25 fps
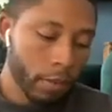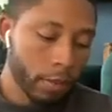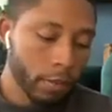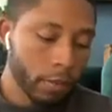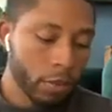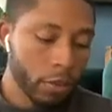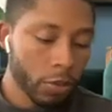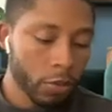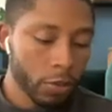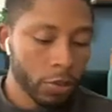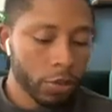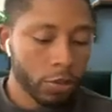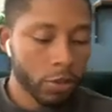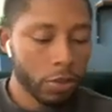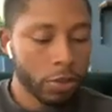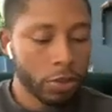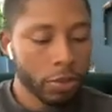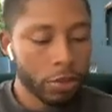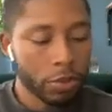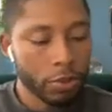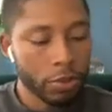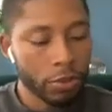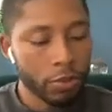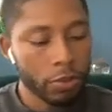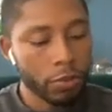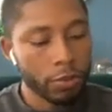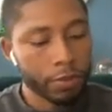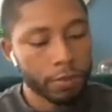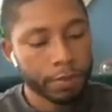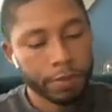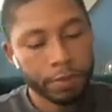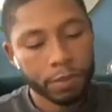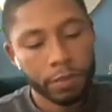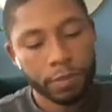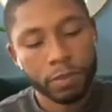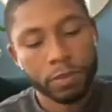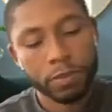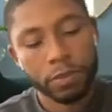So what you're gonna do,
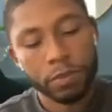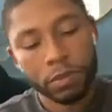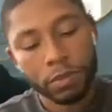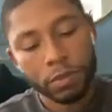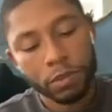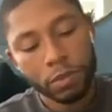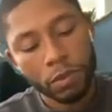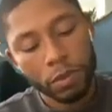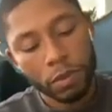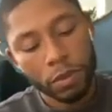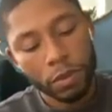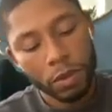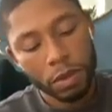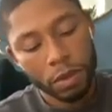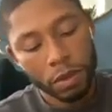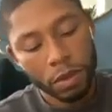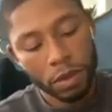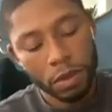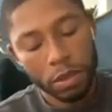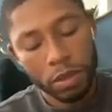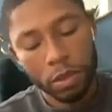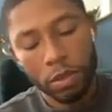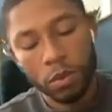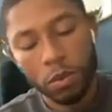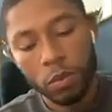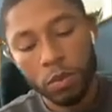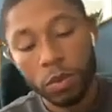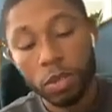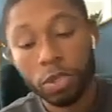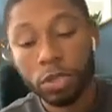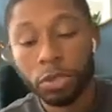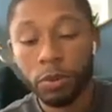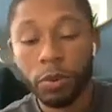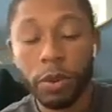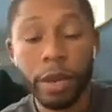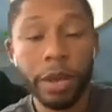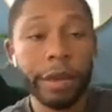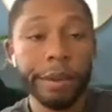once
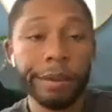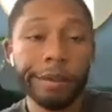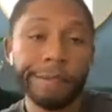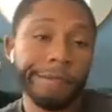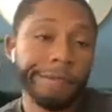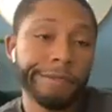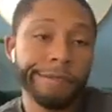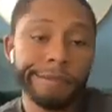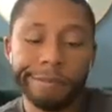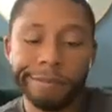you have,